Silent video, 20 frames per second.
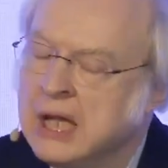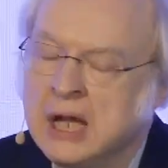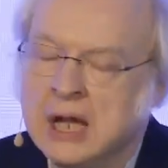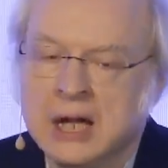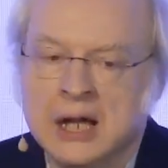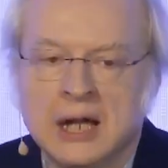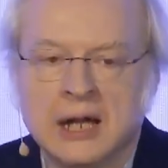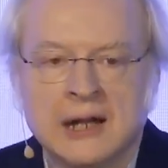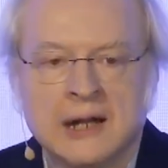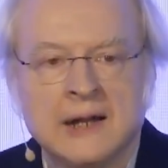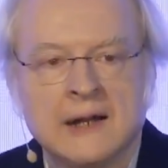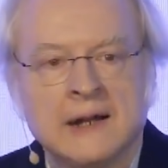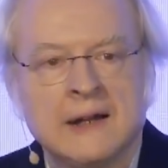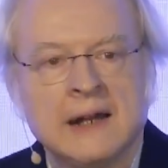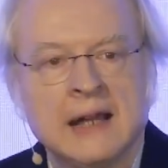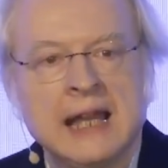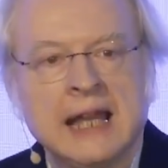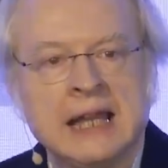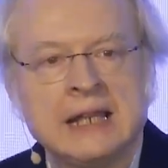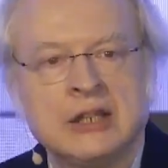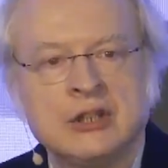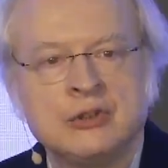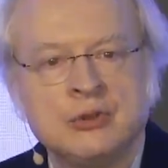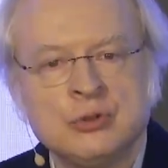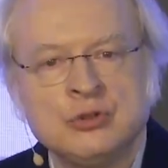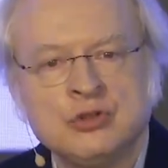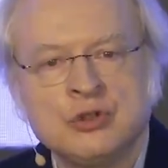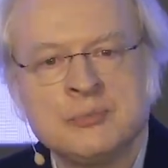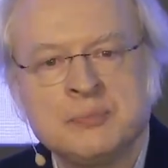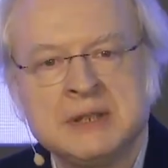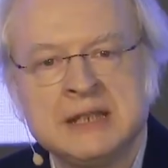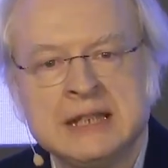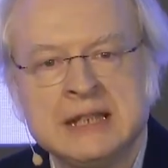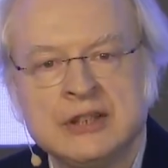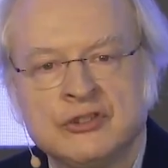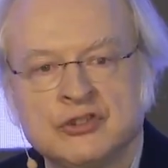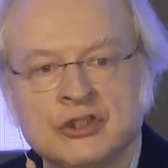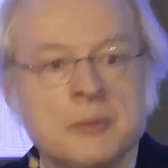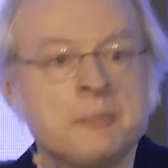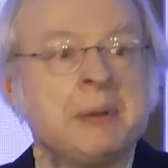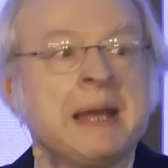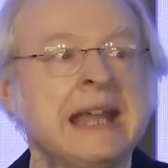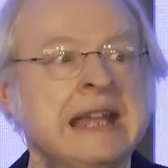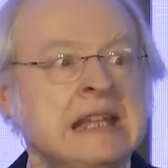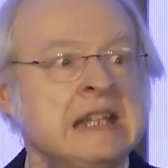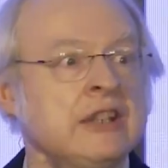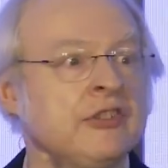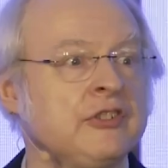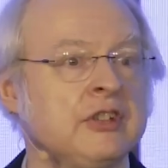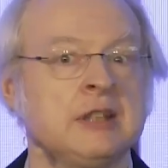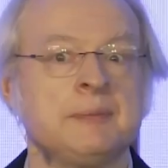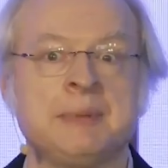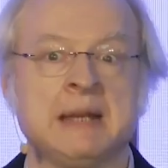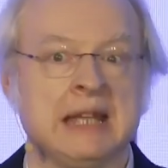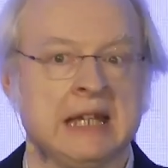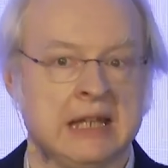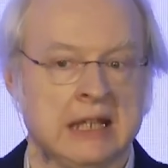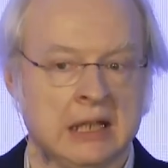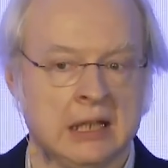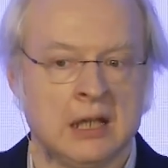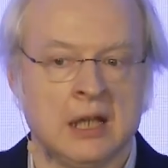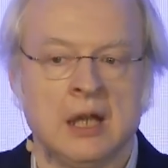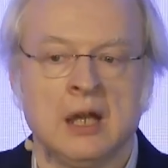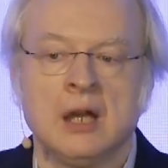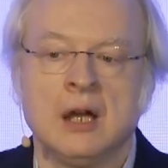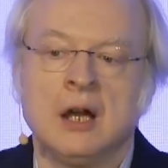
And it used to be stupendously big